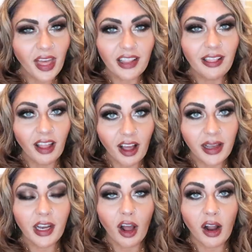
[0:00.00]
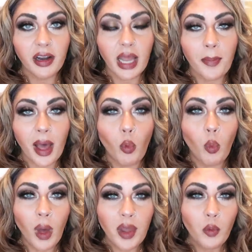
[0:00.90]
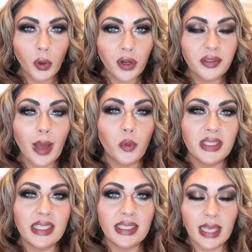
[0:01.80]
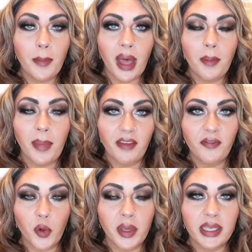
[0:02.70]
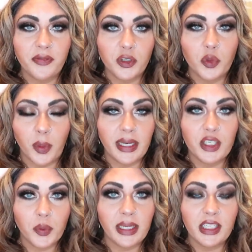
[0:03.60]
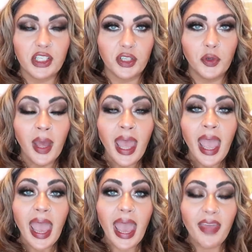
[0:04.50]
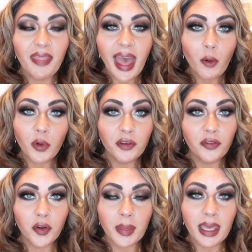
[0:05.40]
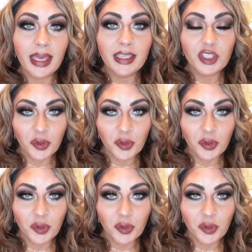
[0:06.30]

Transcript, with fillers: thought long and hard about one word that would sum up my focus for twenty twenty-two, and that word for me is